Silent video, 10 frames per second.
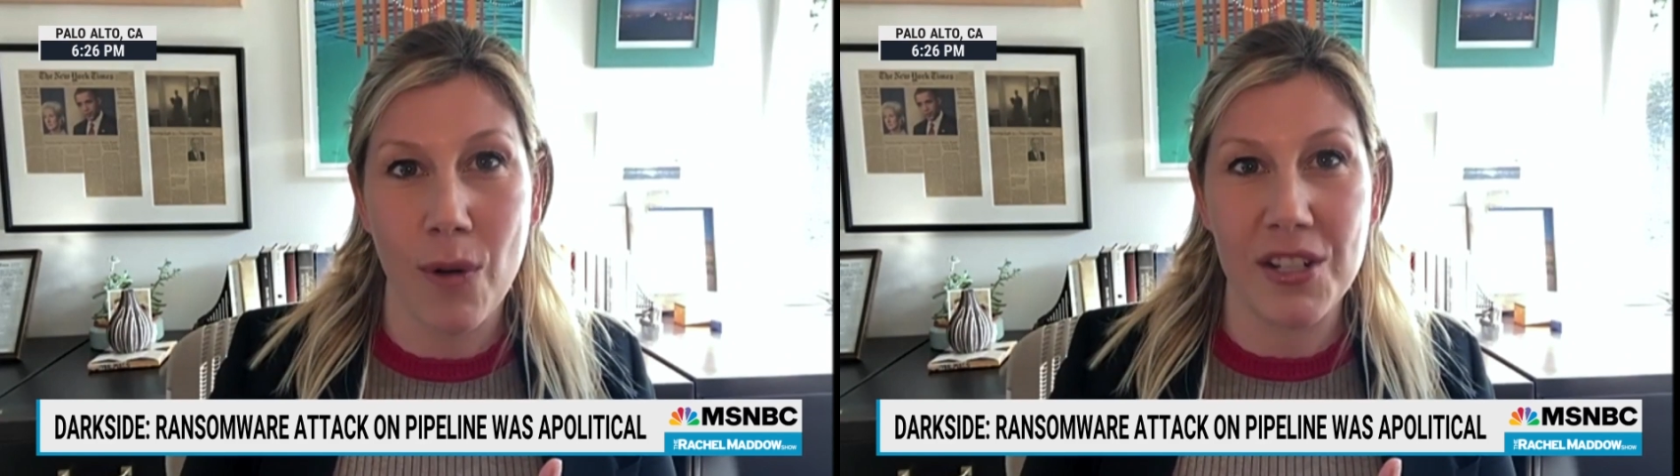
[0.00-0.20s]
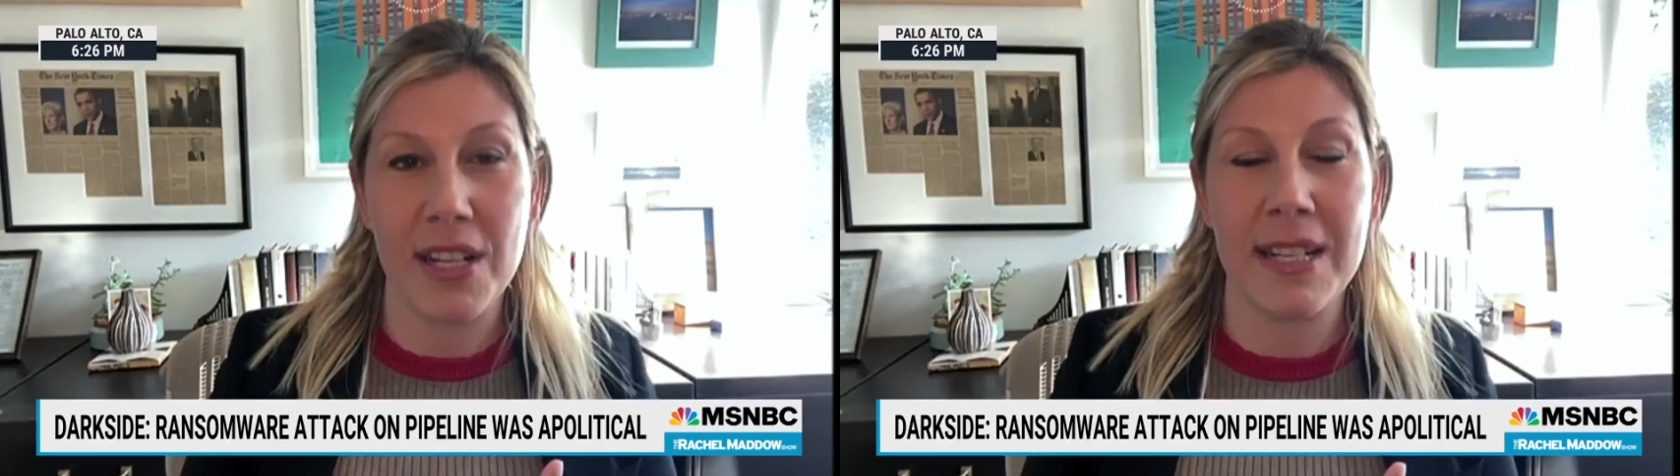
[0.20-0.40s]

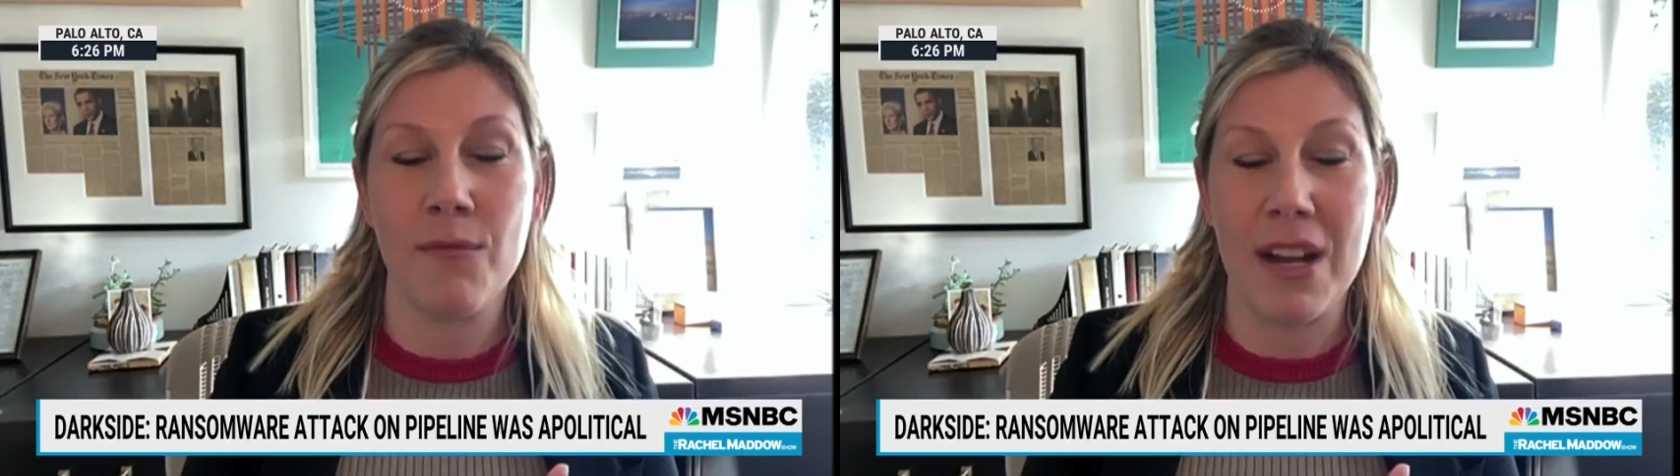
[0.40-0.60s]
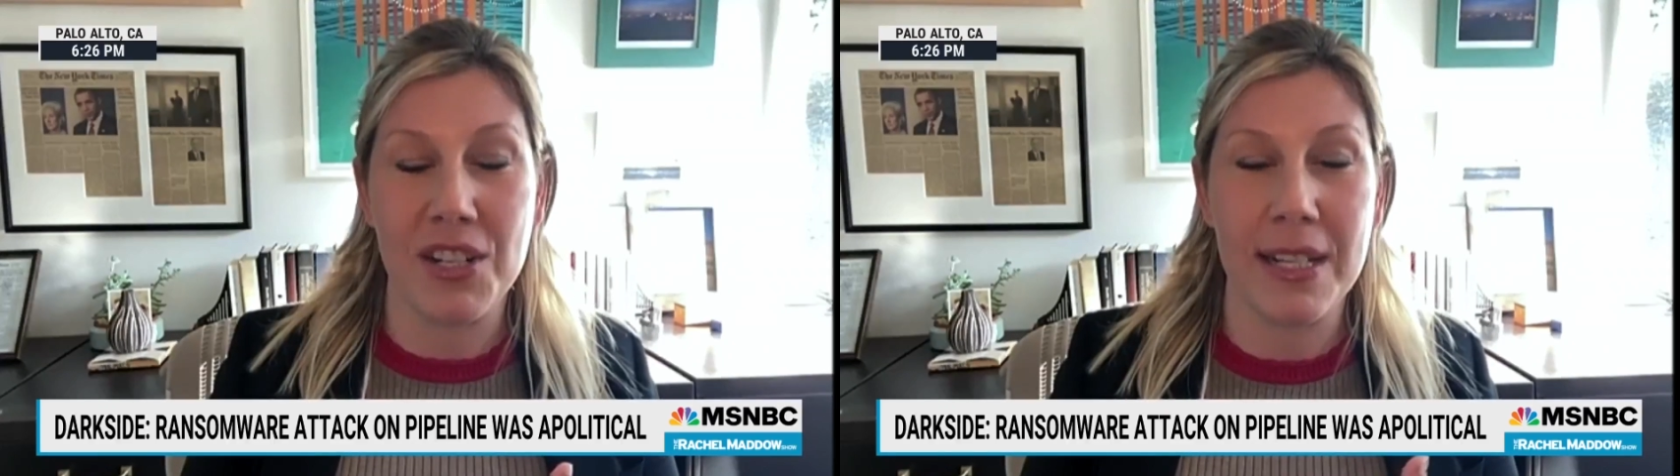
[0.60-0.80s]

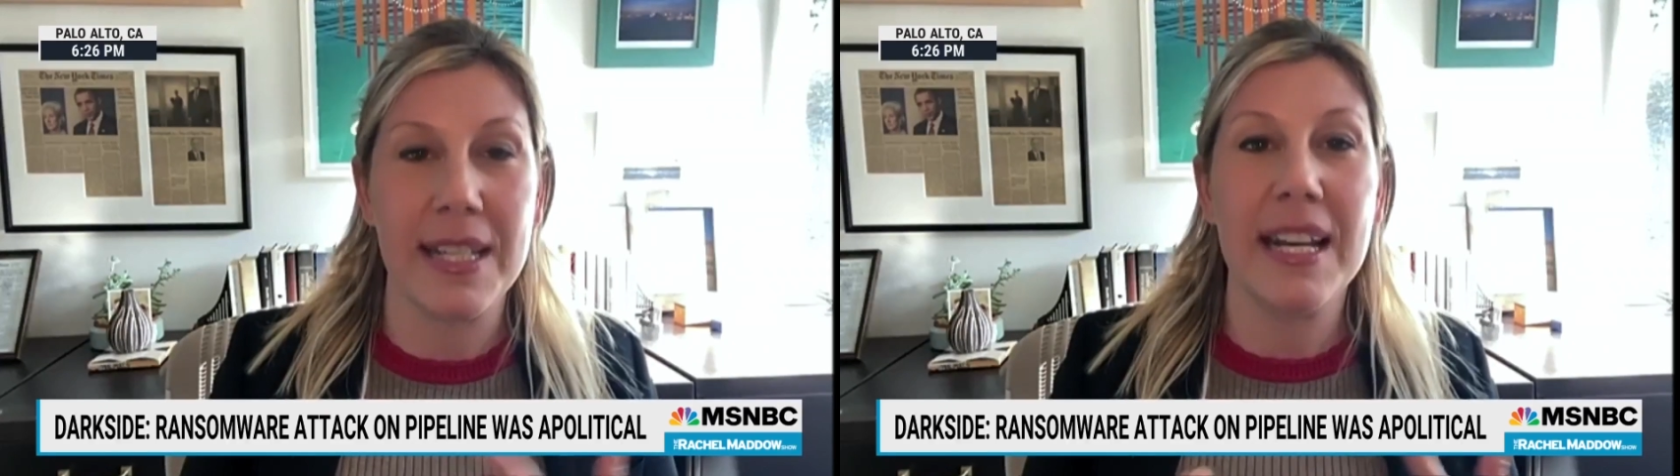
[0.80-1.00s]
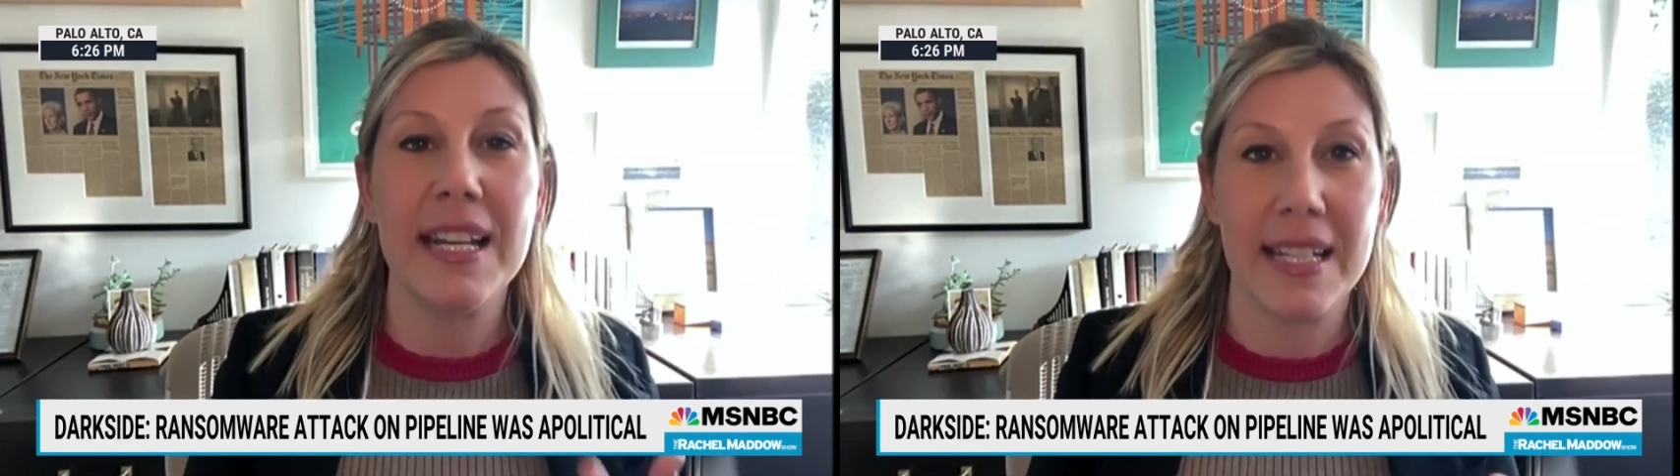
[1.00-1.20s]
Russian
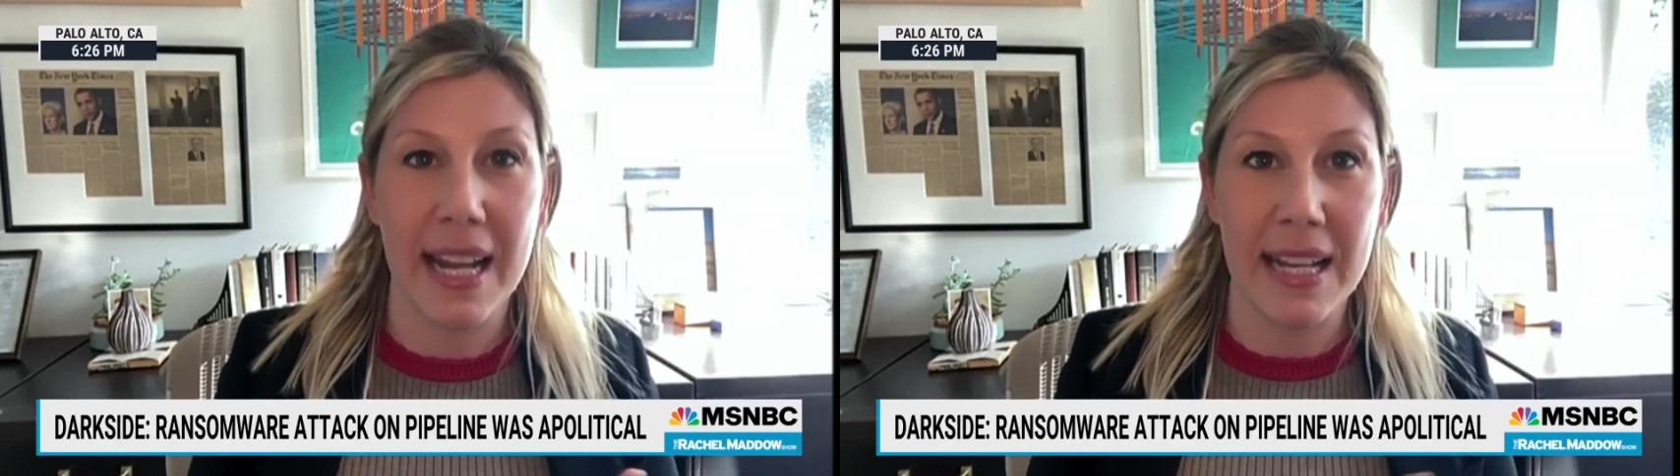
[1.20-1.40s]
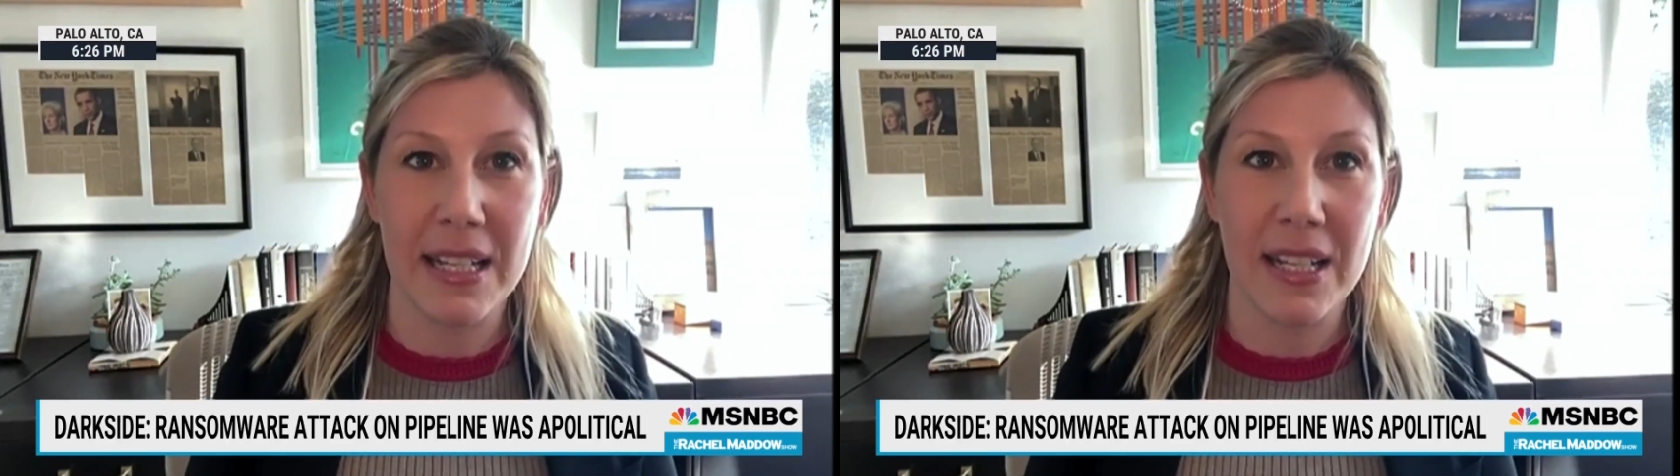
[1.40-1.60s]

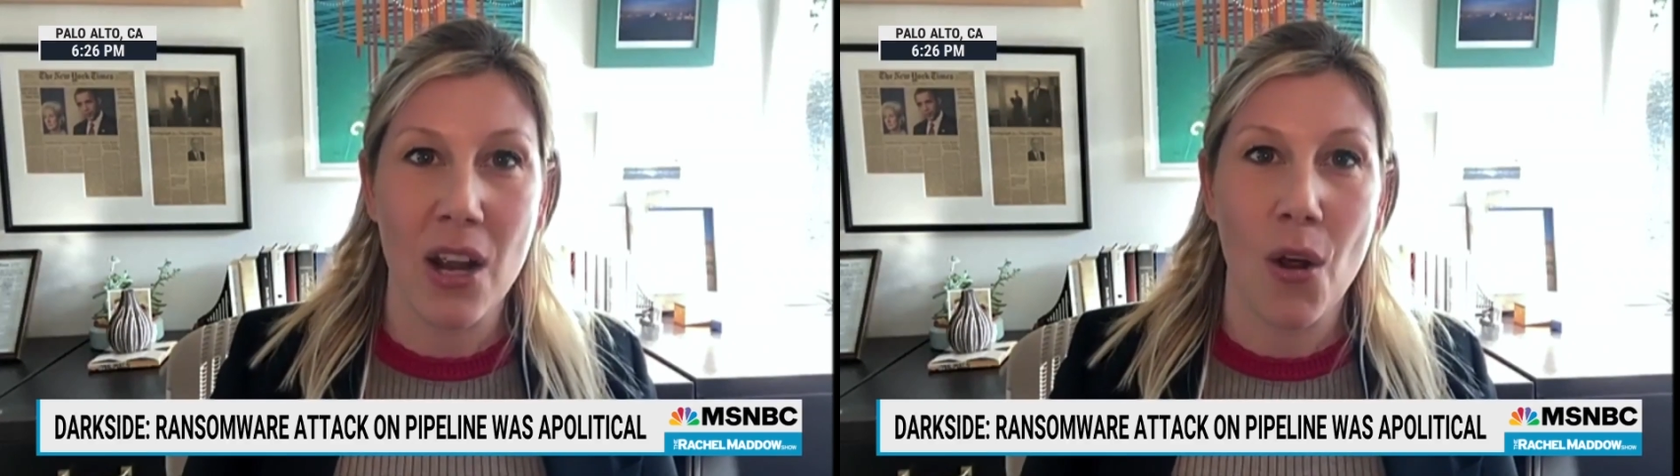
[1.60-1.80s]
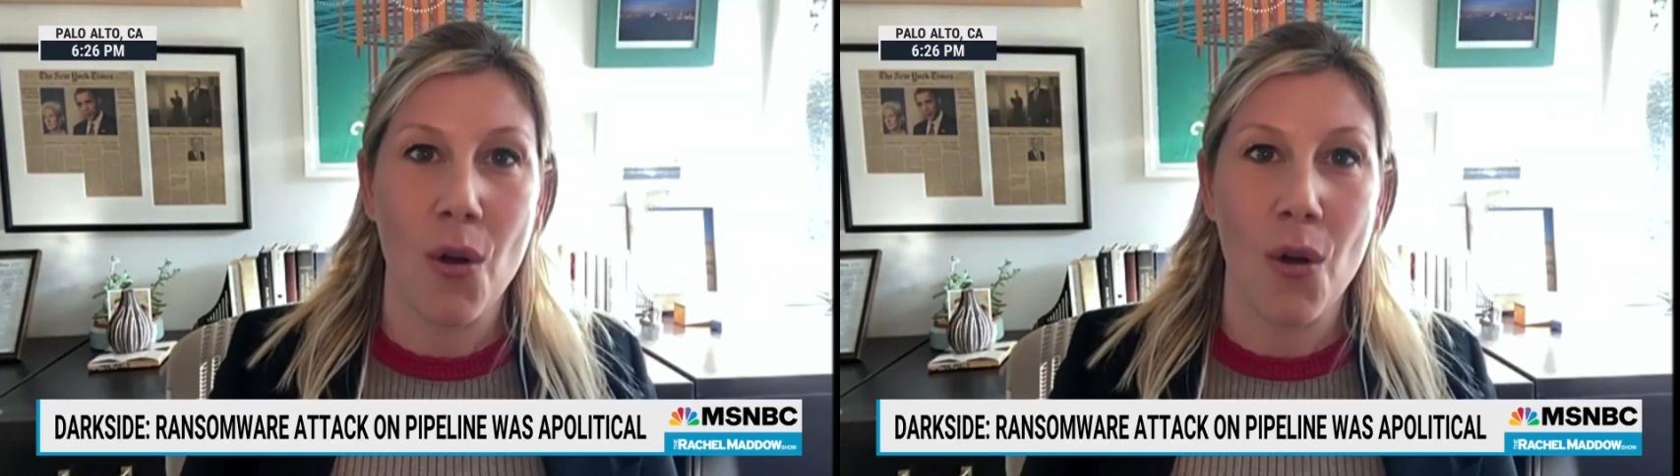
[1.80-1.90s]
citizens